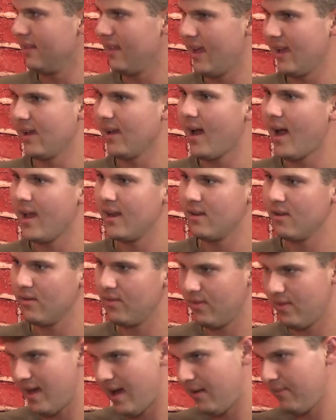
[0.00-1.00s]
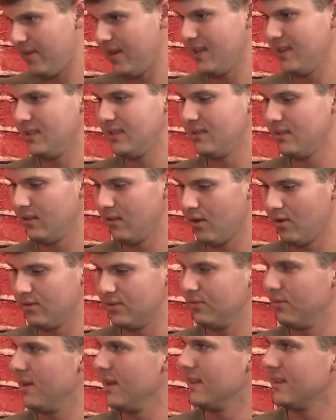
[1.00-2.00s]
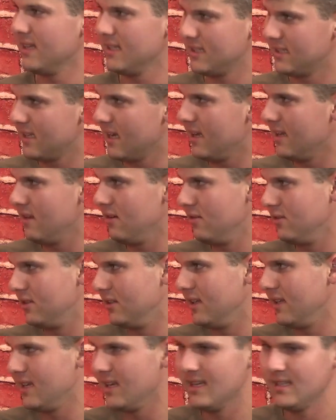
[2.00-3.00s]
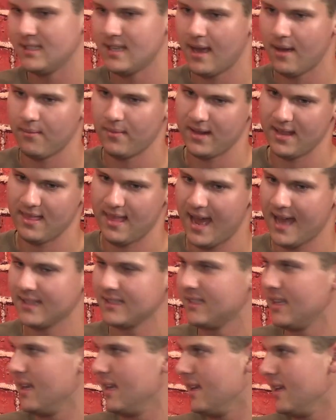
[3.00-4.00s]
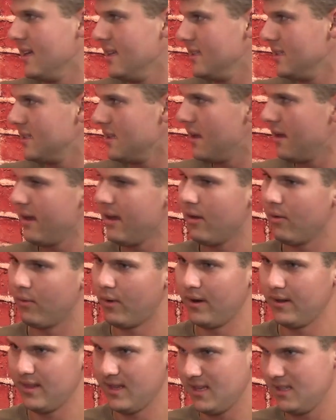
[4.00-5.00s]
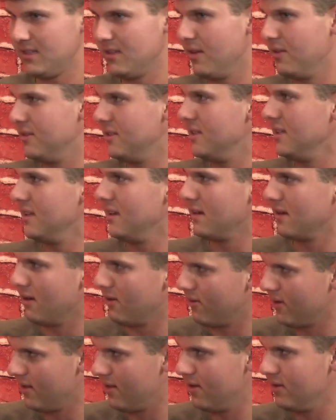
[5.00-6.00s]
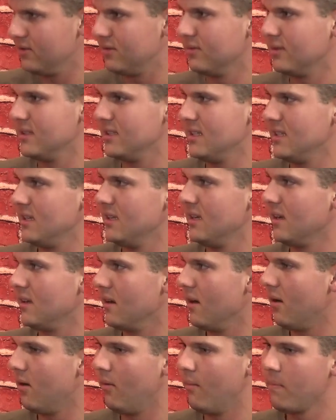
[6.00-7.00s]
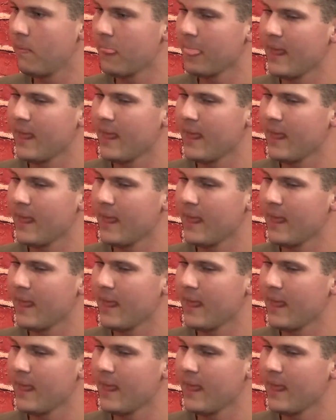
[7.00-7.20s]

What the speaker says: Like I know how many loads a week this site usually gets, how many that site gets, where these loads need to go, where those ones need to go.